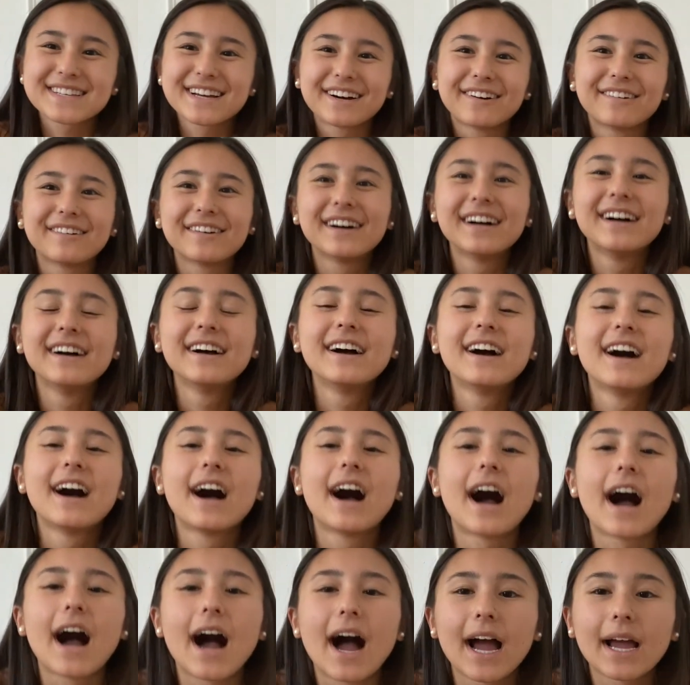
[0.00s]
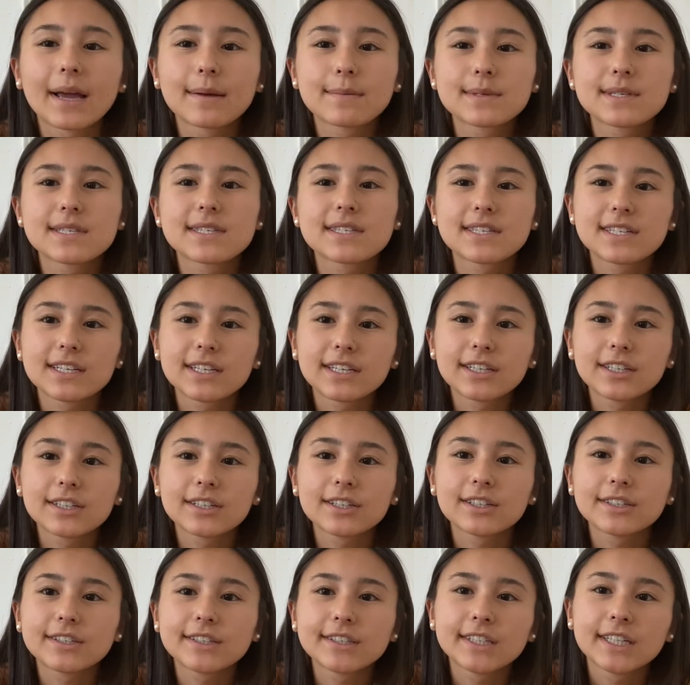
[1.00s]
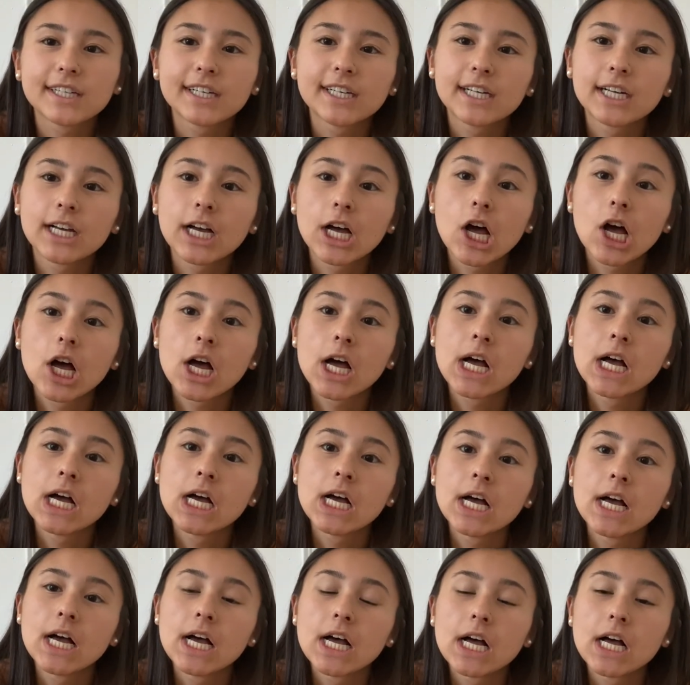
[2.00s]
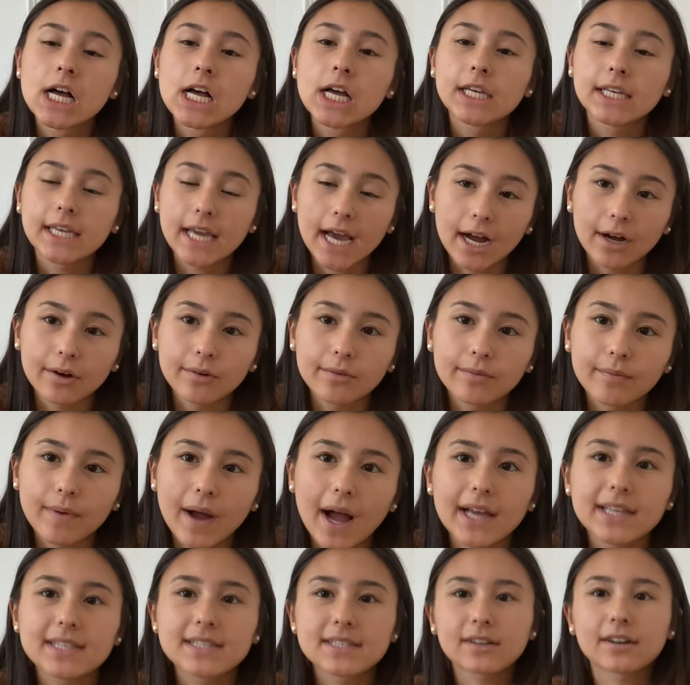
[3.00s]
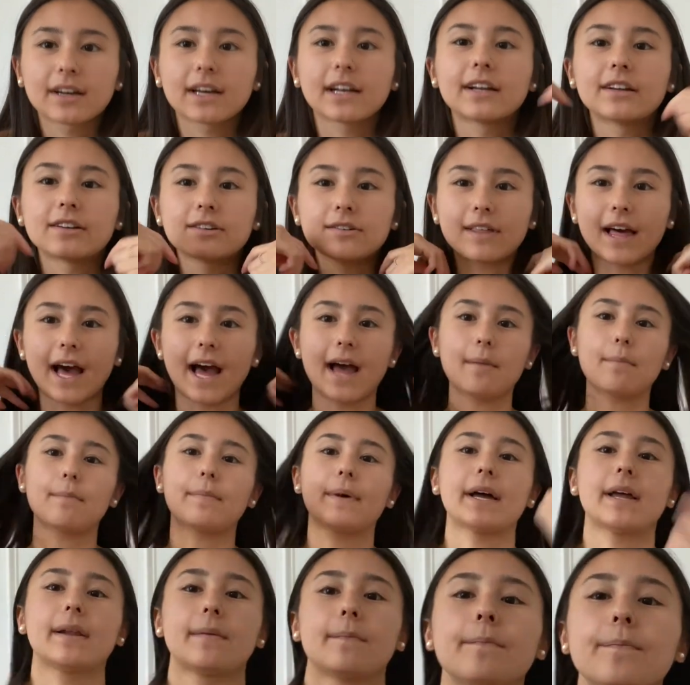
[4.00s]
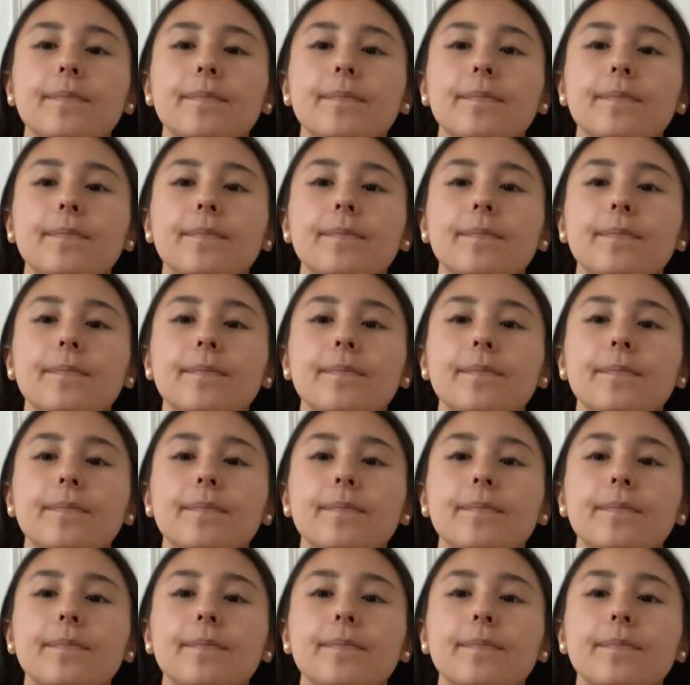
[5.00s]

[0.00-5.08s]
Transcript: So I'm still, yeah, I still gotta do that, but